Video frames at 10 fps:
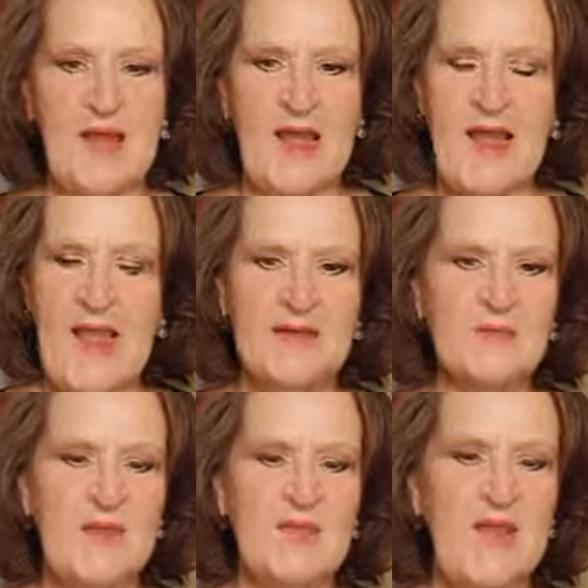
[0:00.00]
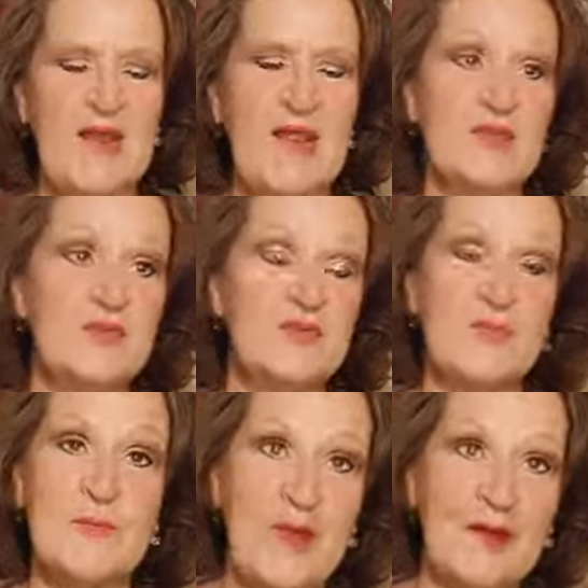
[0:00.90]
I hadn't read that answer
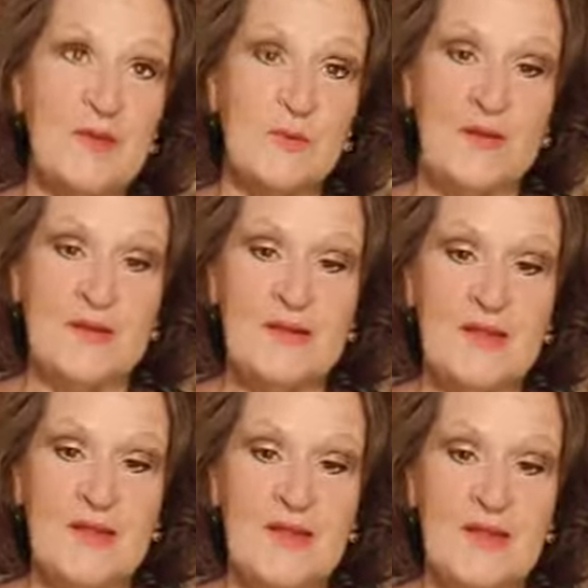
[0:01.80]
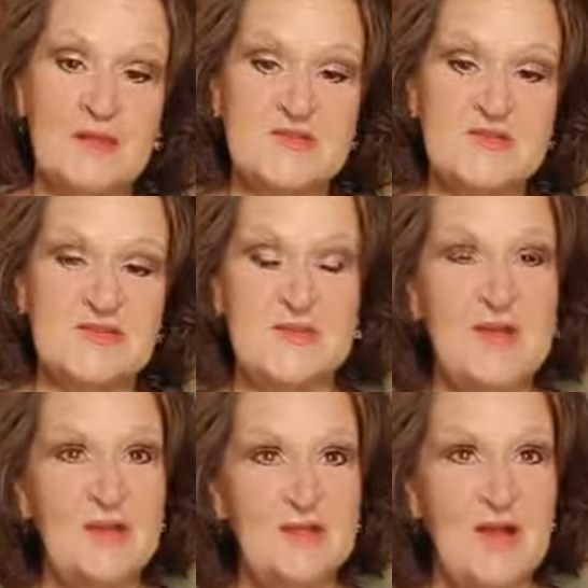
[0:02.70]
from anyone. It was just to
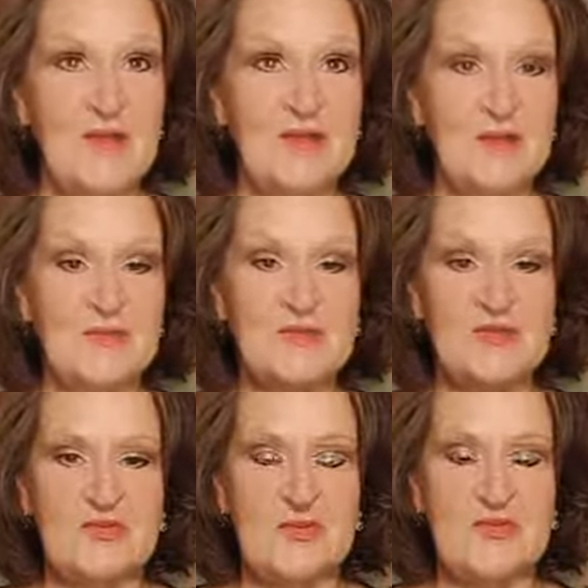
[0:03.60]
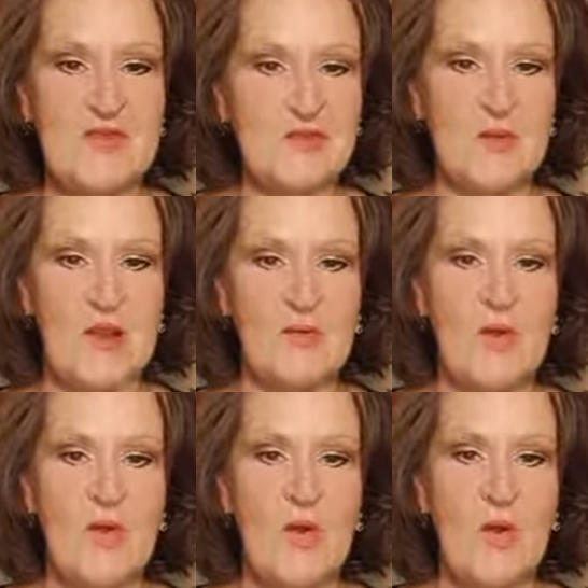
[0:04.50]
be yourself. It was just to figure out
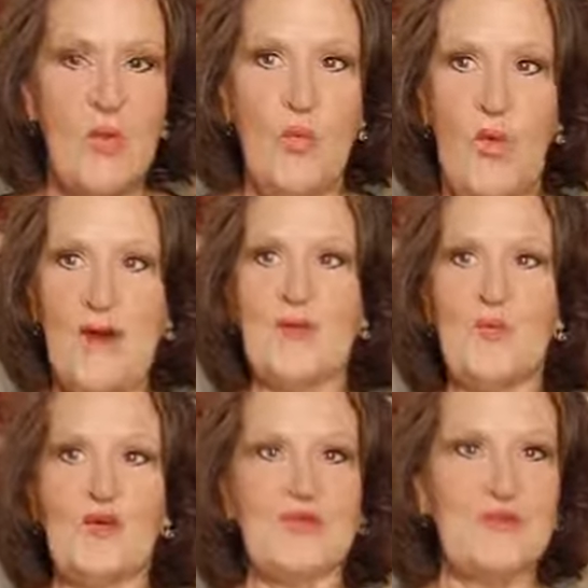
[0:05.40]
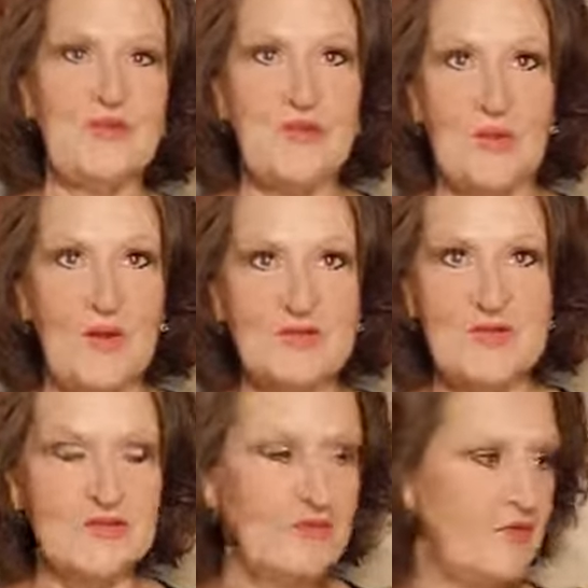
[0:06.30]
what works for you, what
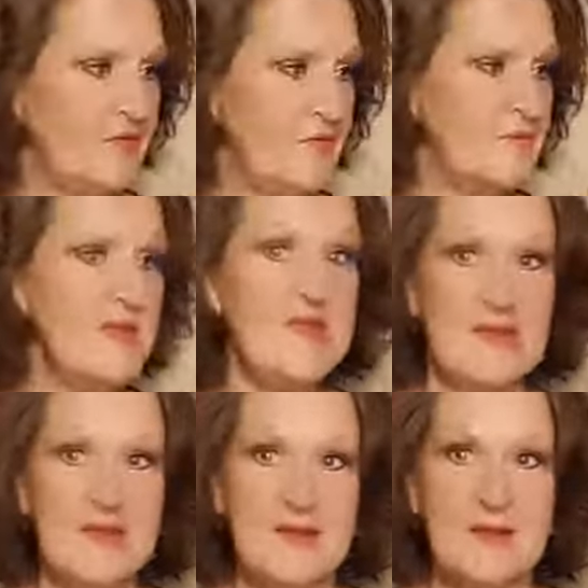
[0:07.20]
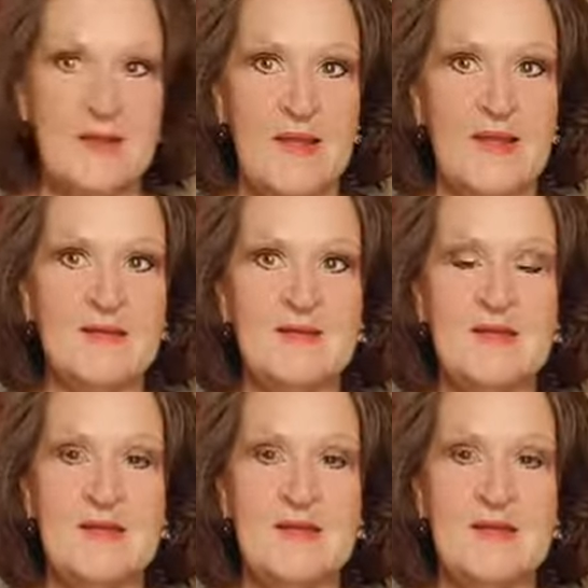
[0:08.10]
feels good for me, and